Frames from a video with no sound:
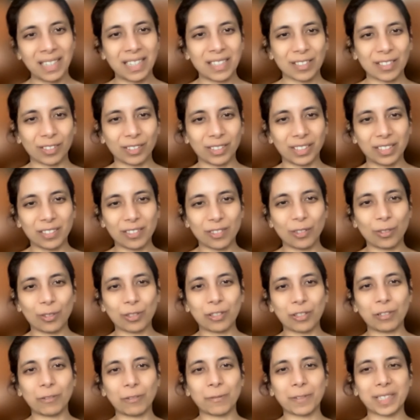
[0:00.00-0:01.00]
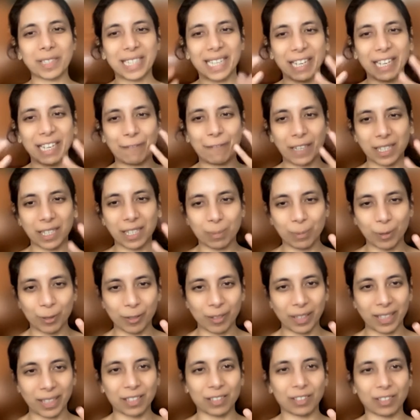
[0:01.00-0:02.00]
So this notion of safe
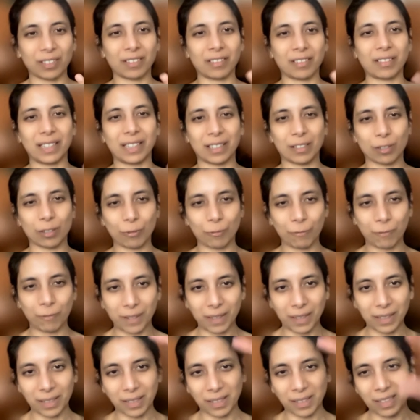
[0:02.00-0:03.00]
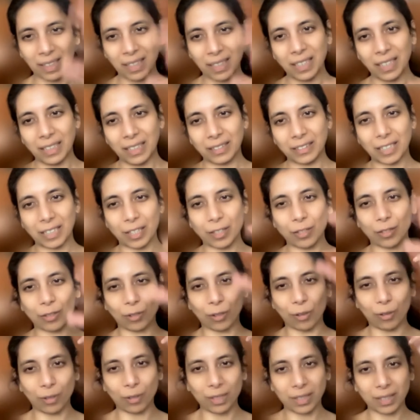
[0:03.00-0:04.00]
exploration, right? So first, the
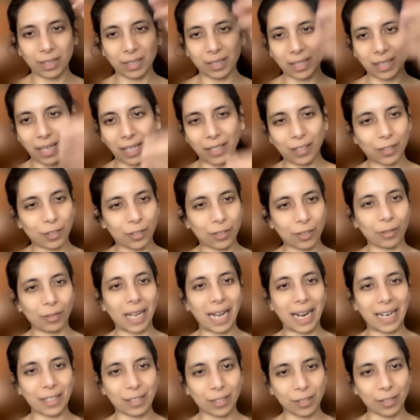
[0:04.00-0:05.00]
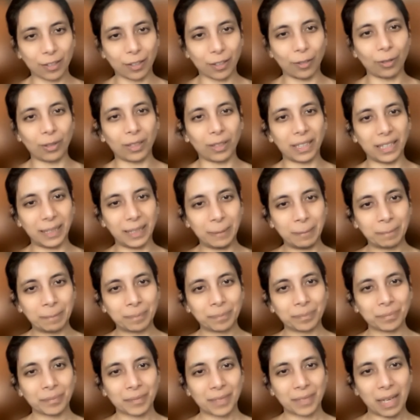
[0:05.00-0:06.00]
drone decides to land slowly
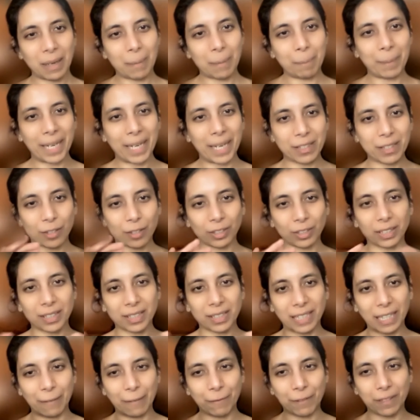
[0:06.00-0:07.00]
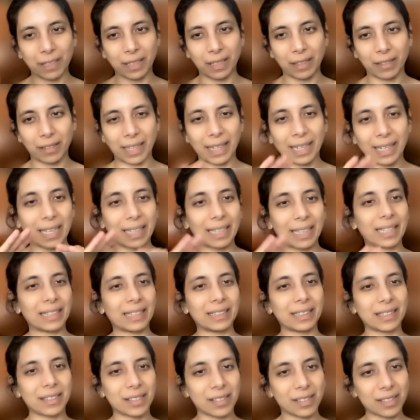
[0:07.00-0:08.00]
based on the safety, right?
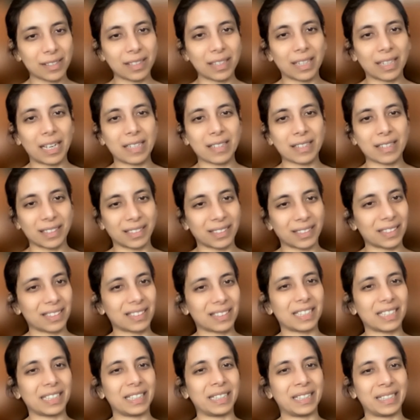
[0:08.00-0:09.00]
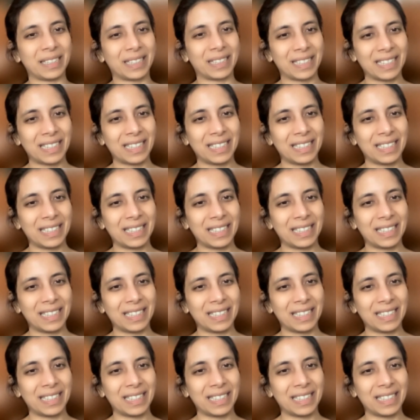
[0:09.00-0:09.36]
Again, this is the uncertainty